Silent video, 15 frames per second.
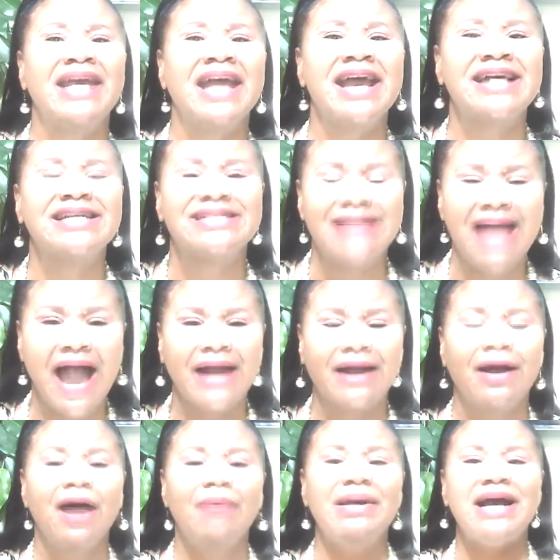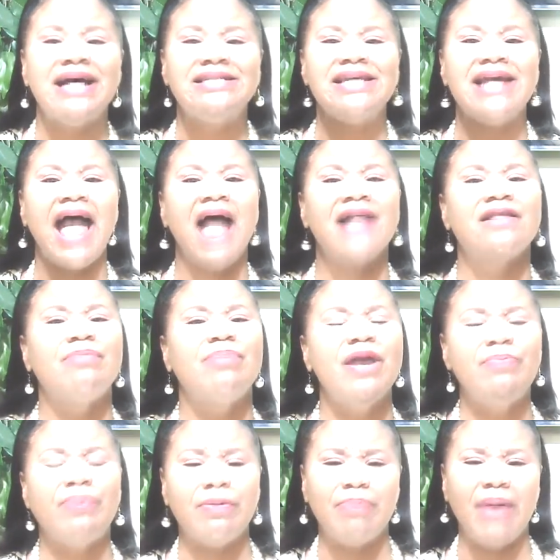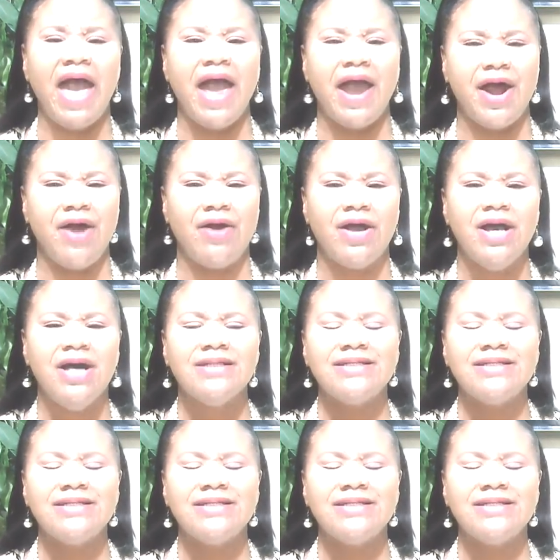years later because he had to be prepared.